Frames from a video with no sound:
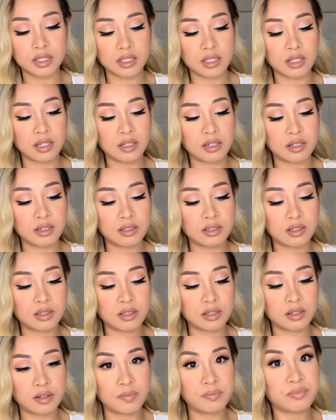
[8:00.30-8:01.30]
and
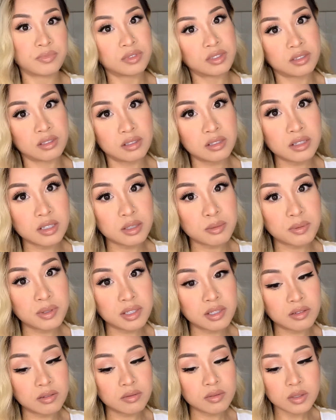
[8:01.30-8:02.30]
it's a little
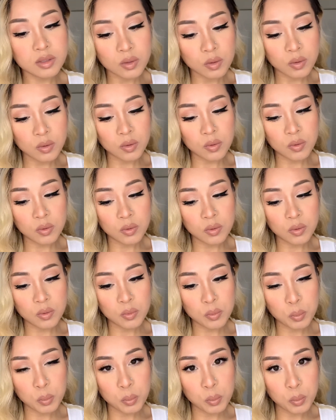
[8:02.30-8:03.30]
expensive, so
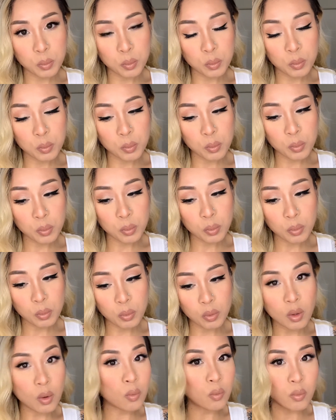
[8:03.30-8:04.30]

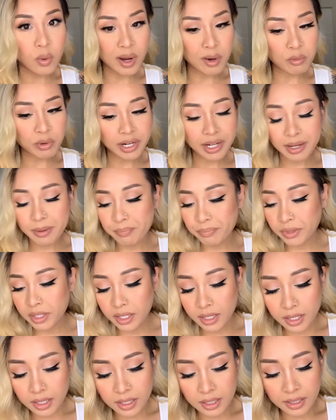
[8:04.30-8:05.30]
why would I?
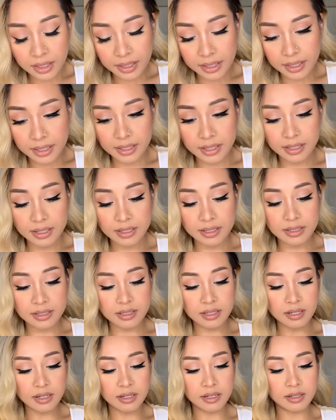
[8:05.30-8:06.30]
And
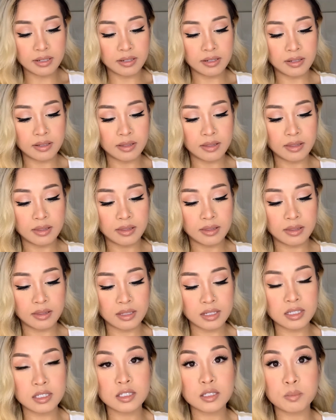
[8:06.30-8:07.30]

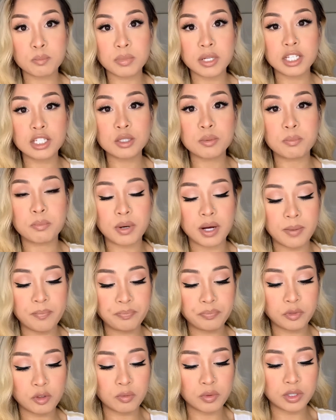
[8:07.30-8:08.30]
this is Beach
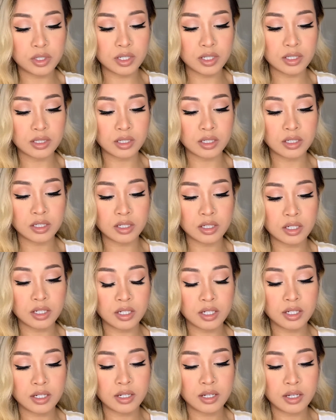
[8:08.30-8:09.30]
Bum, which is a
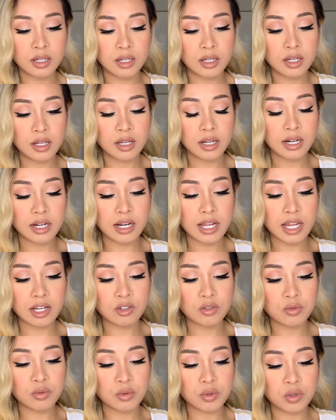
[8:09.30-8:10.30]
good
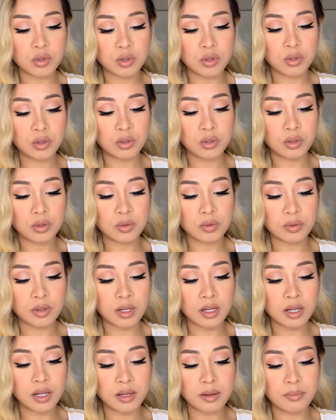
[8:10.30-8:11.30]
natural
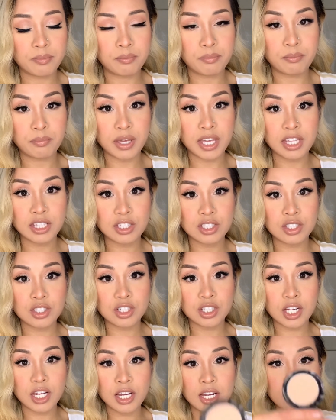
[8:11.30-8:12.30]
base
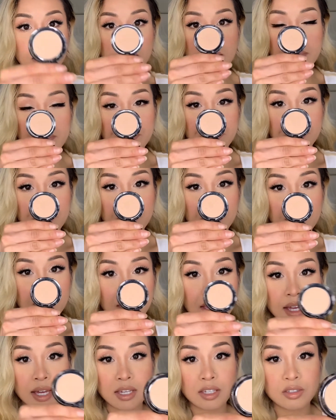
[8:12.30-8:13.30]
shade.
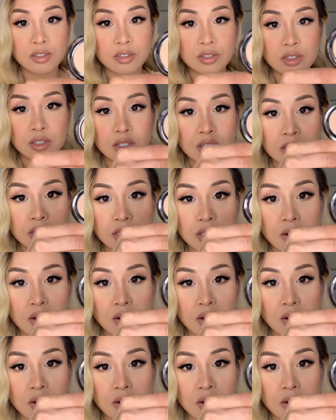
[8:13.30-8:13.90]
I use this